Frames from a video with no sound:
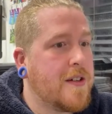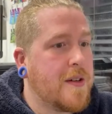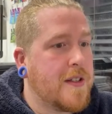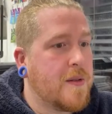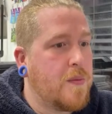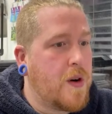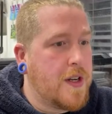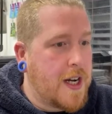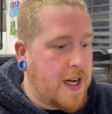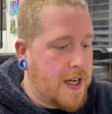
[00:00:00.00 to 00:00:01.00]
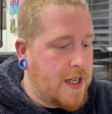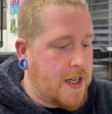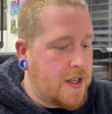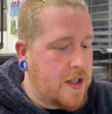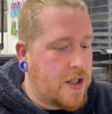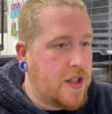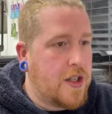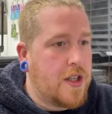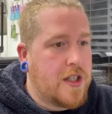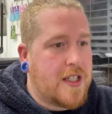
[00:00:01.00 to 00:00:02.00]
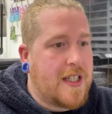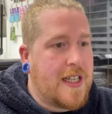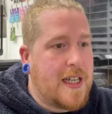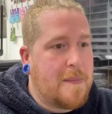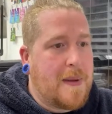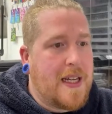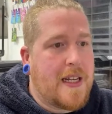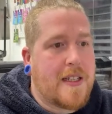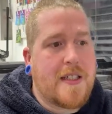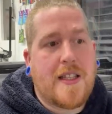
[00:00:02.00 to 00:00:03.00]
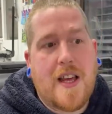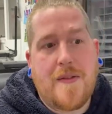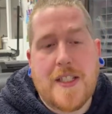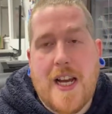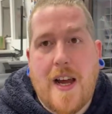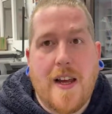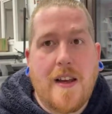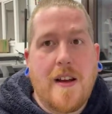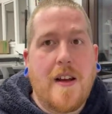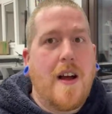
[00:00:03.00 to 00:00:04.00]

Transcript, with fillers: So it's the one I sneak peeked the other day.